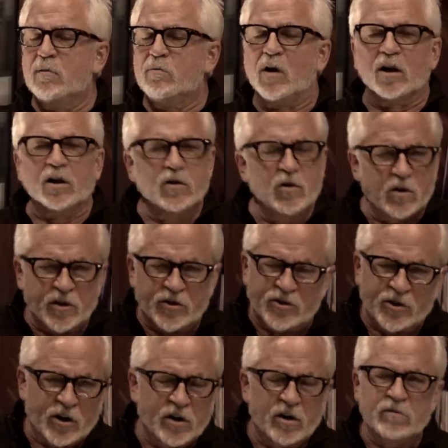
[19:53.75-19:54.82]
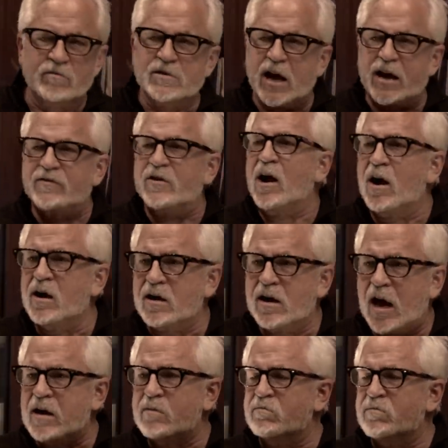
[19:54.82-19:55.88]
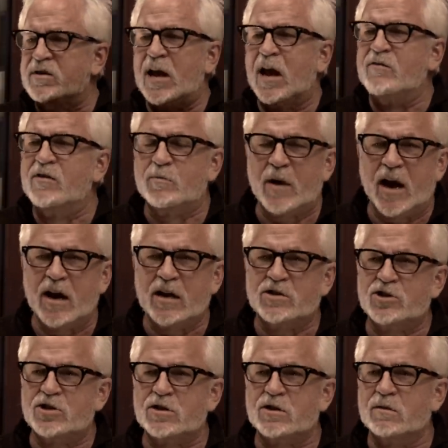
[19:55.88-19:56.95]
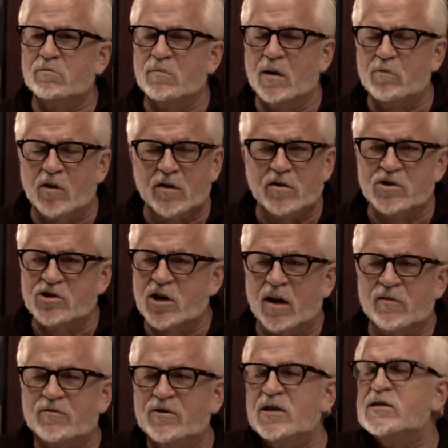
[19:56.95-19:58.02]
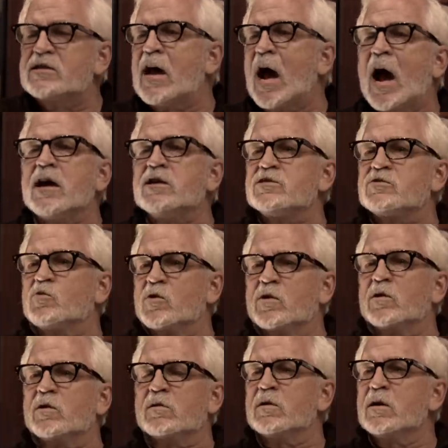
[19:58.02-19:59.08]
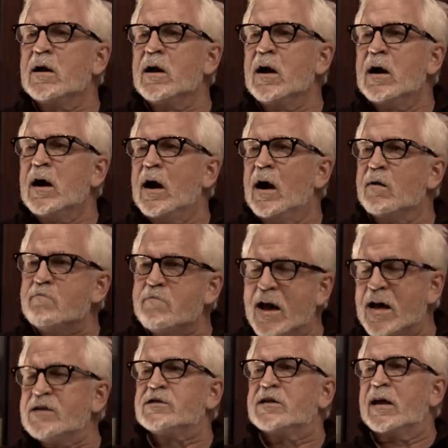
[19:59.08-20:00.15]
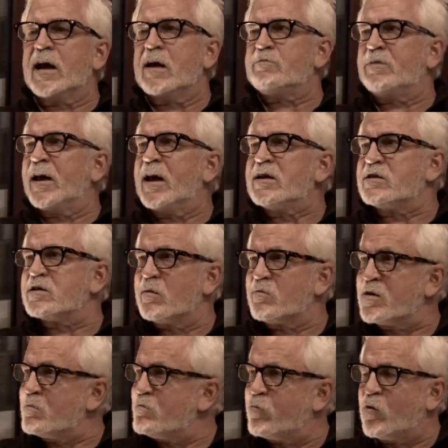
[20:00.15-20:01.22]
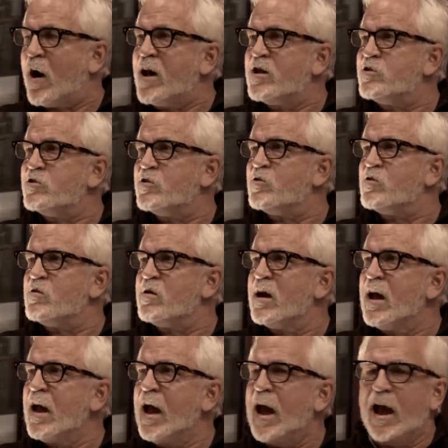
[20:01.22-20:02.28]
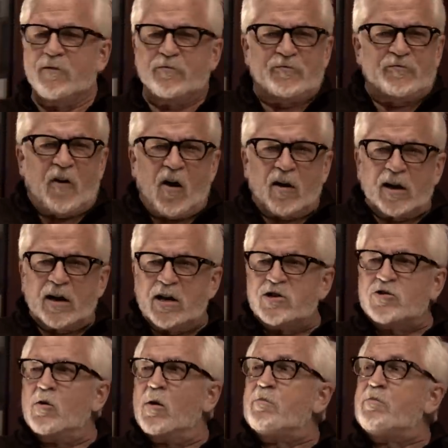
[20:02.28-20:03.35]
But Lukather, David Hungate, David Paich, my brother Jeff, these guys were amazing at playing something brand new and falling into a